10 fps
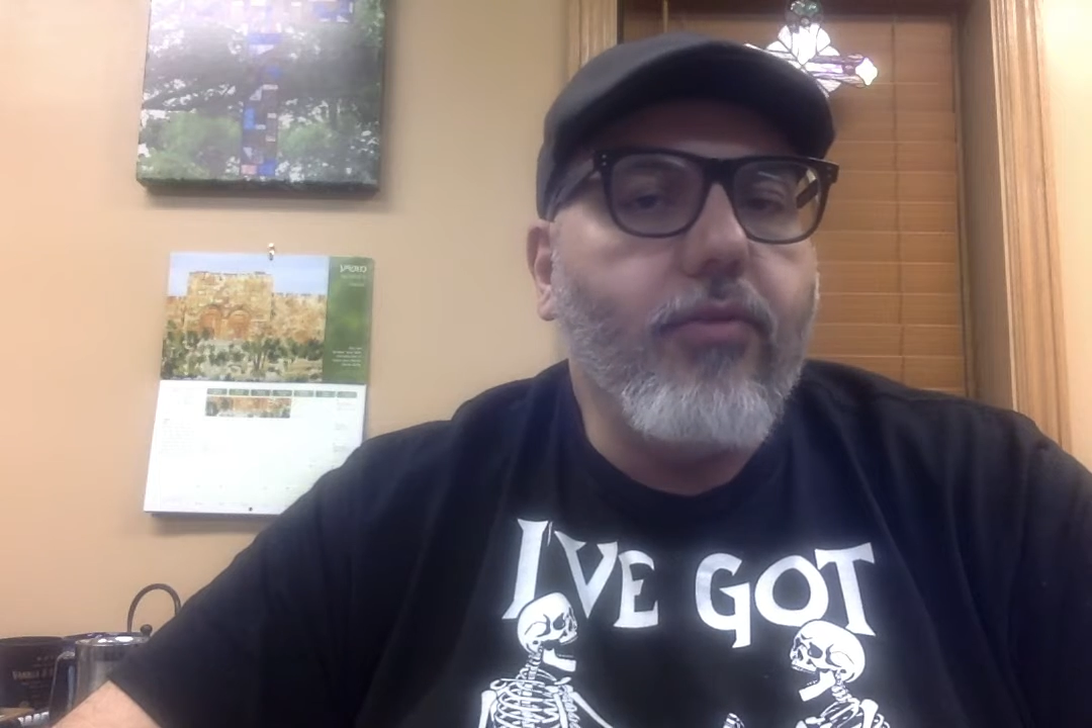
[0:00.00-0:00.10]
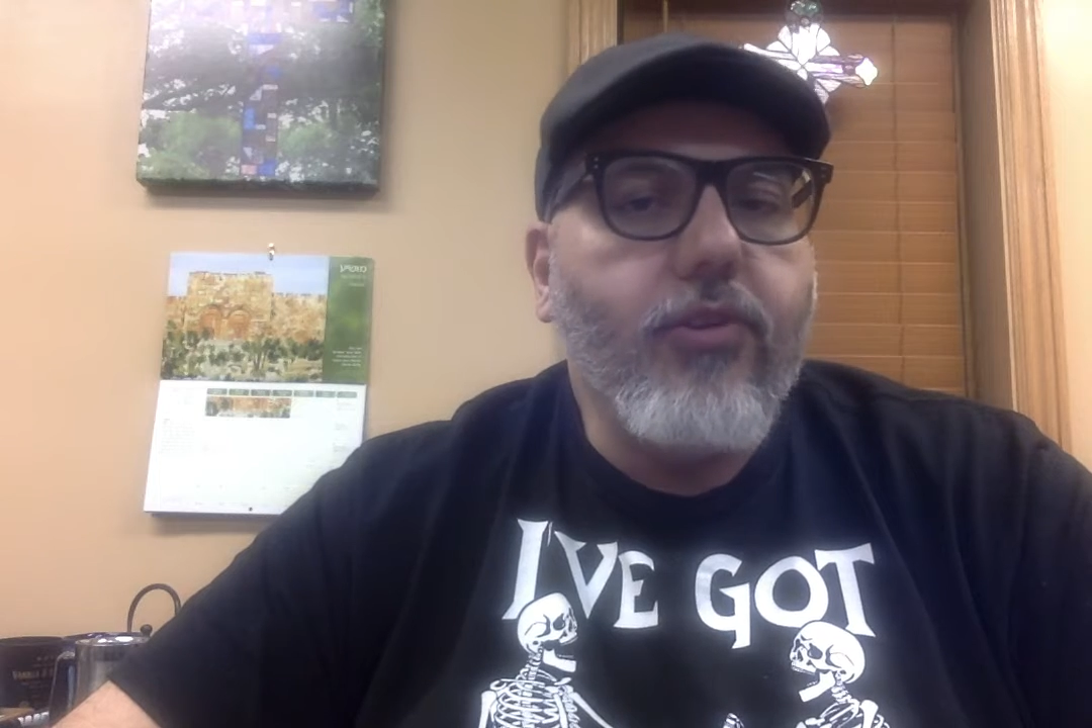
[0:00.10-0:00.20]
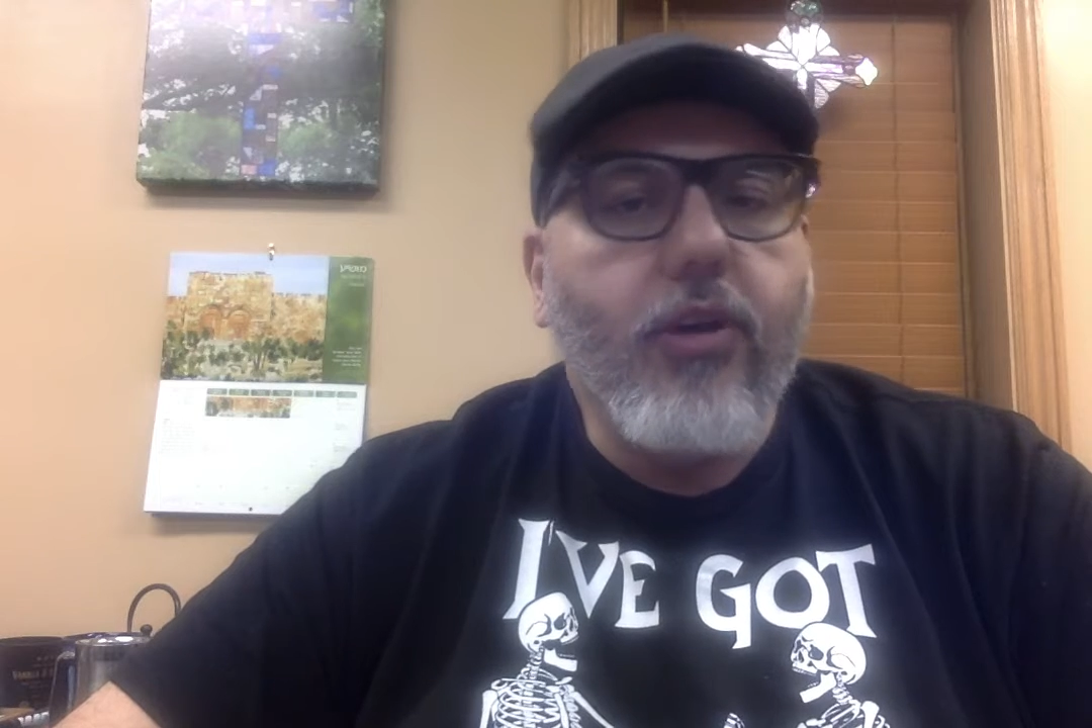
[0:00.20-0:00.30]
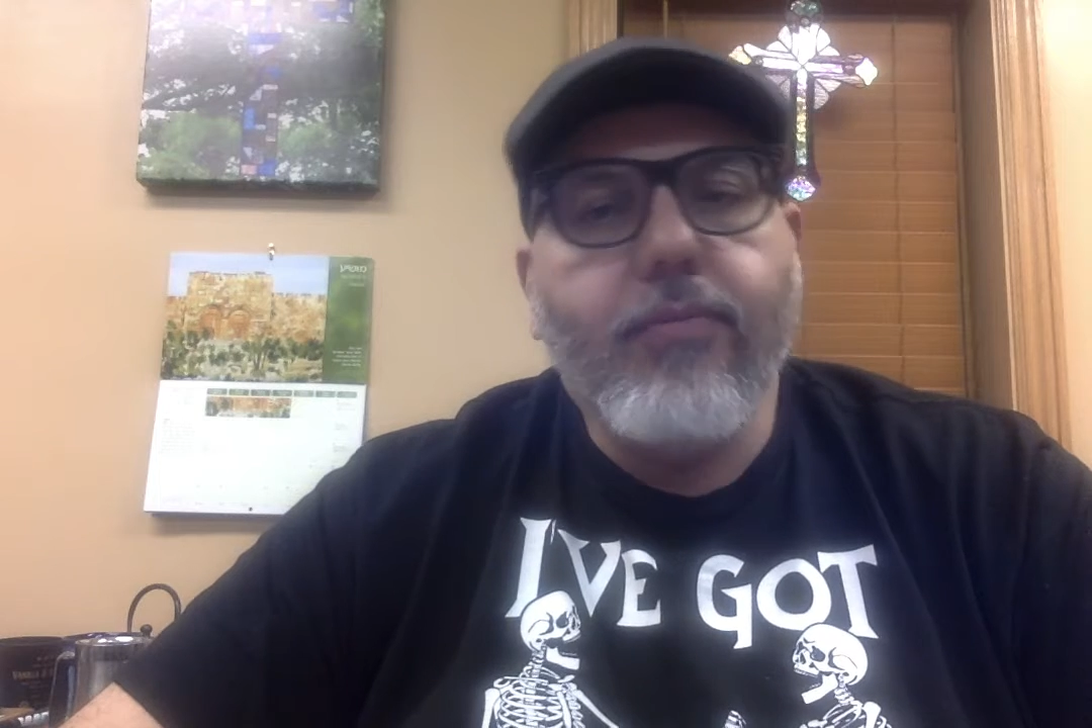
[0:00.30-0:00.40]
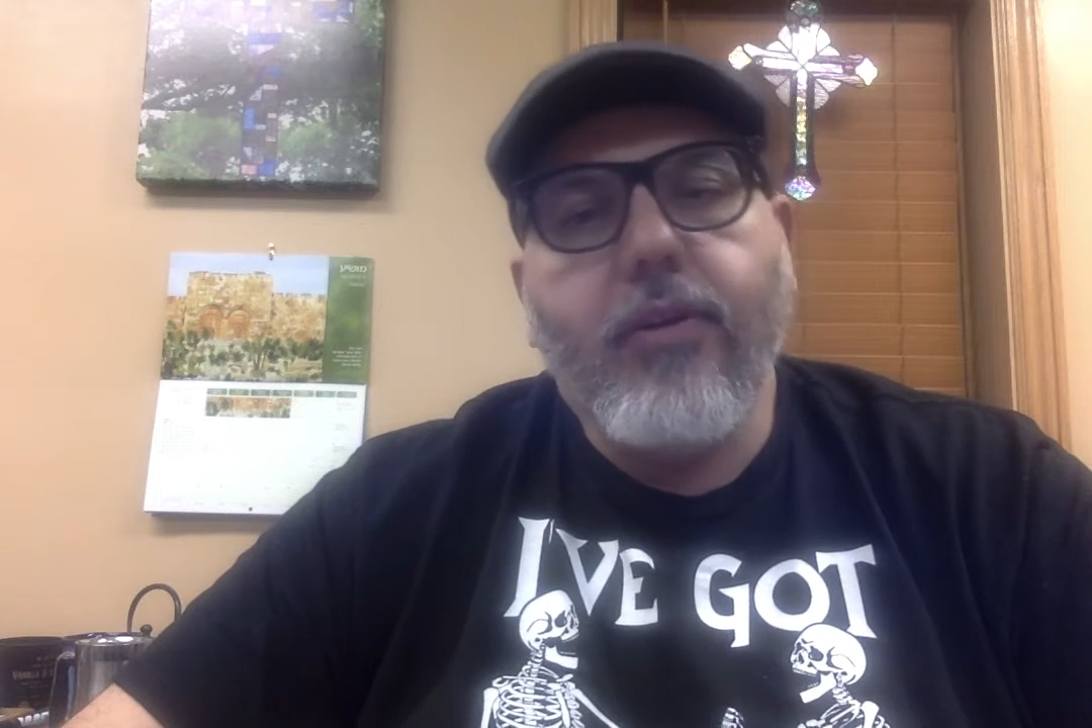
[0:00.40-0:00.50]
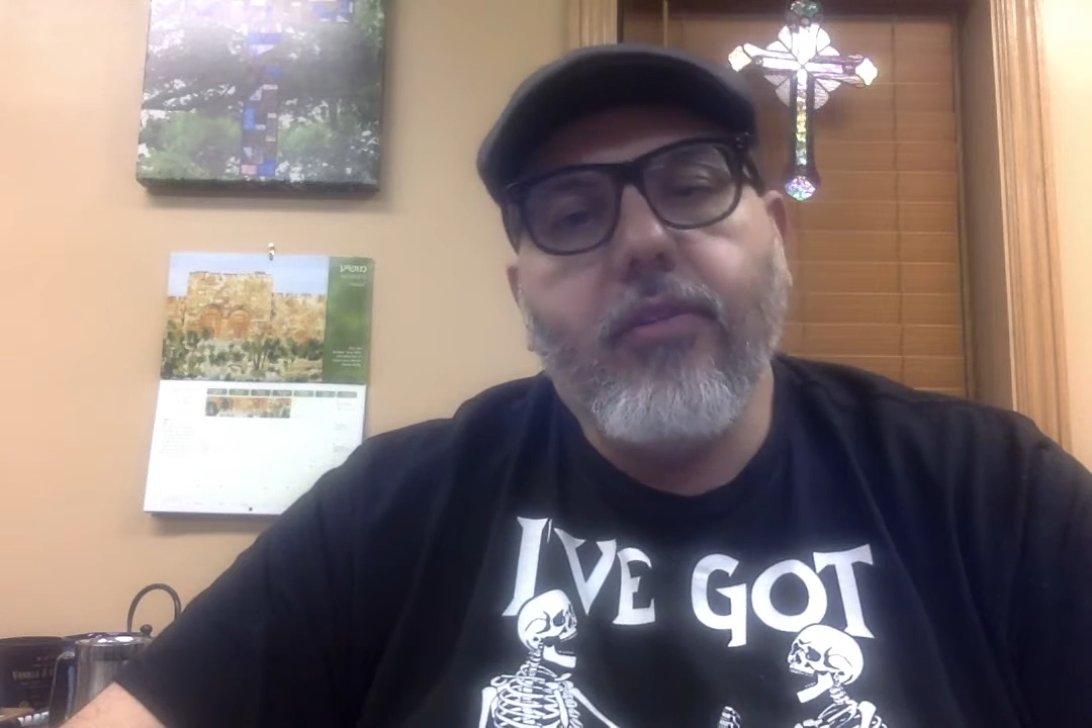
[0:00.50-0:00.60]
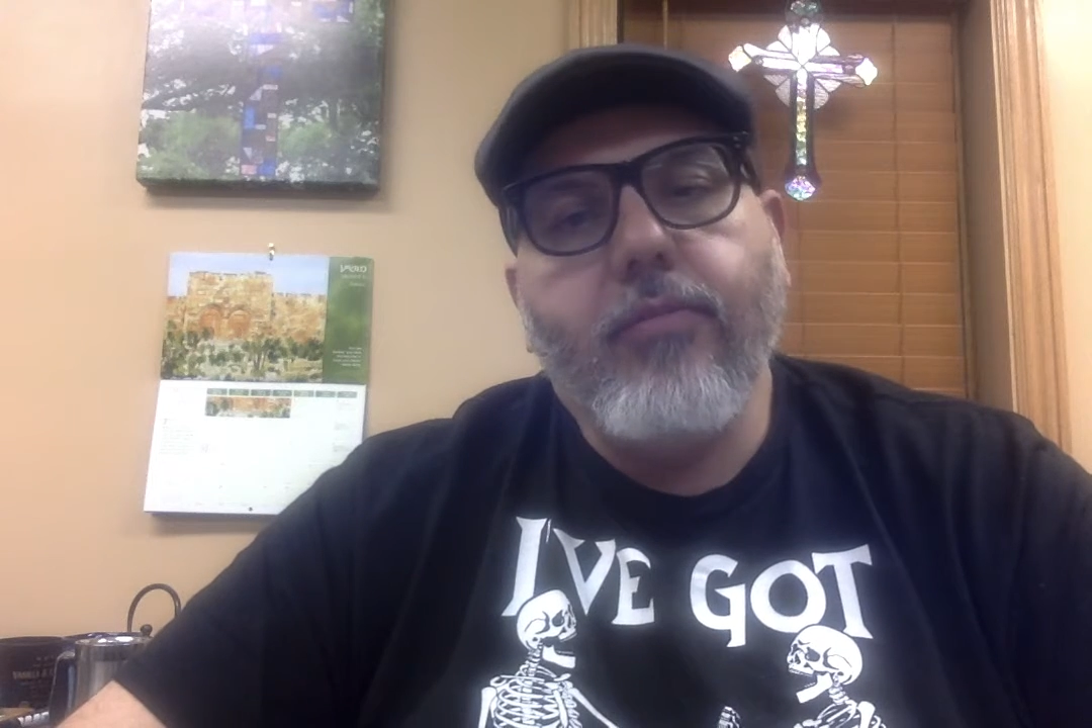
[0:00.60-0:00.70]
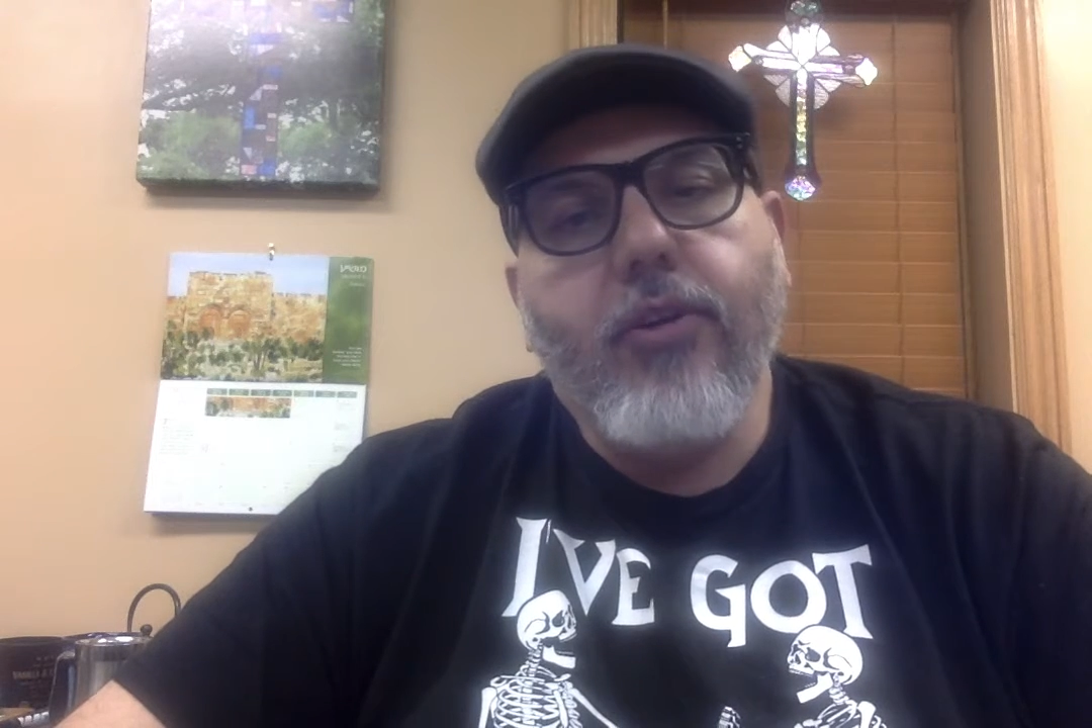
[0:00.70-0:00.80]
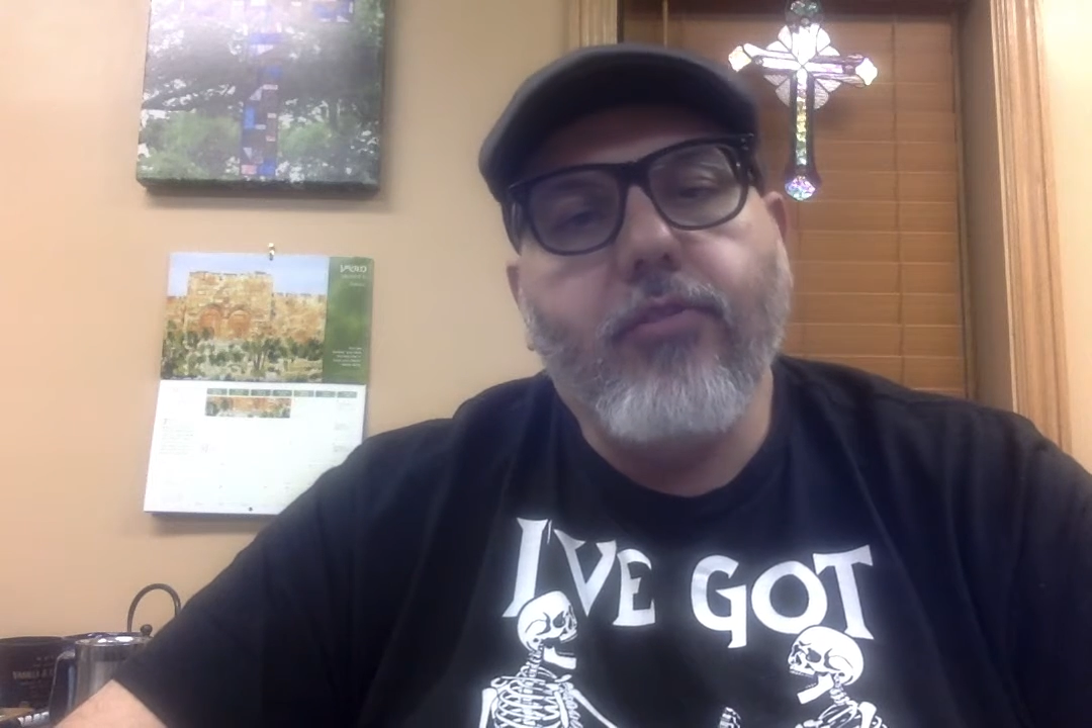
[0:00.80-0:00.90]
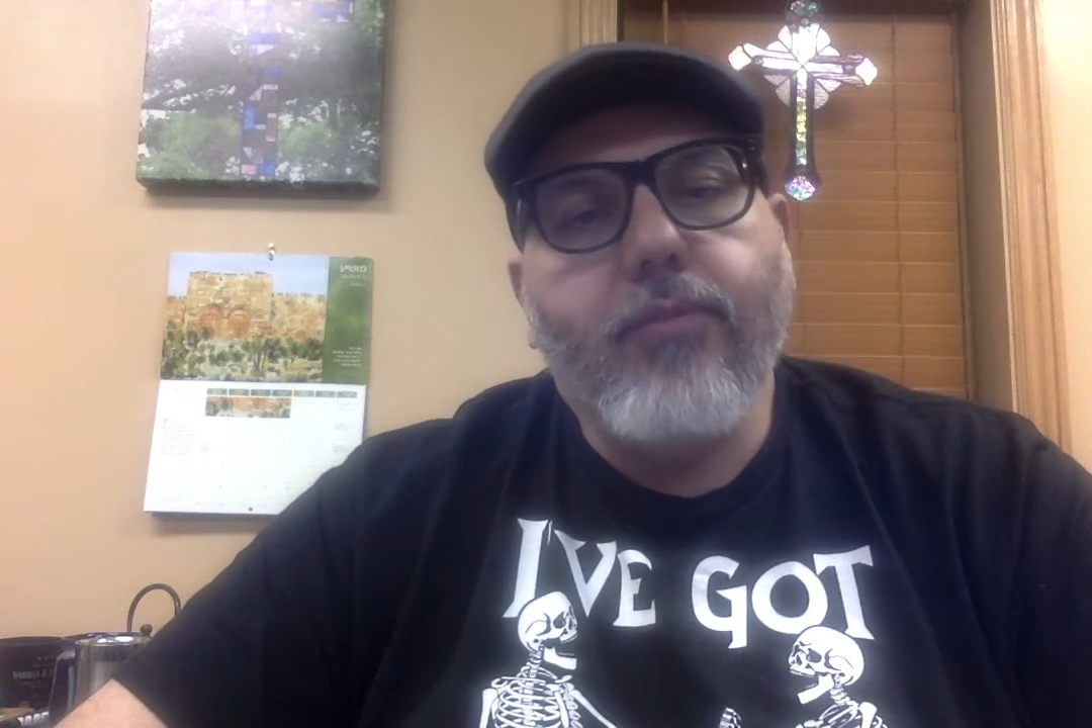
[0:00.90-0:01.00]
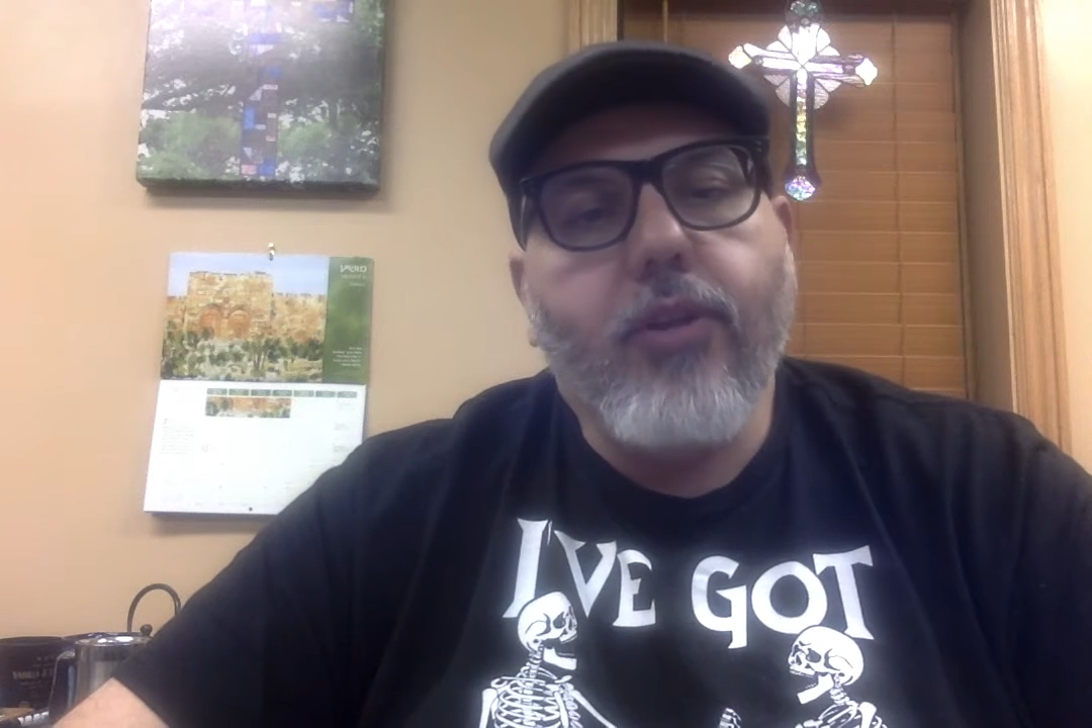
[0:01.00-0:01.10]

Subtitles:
we talk about the most,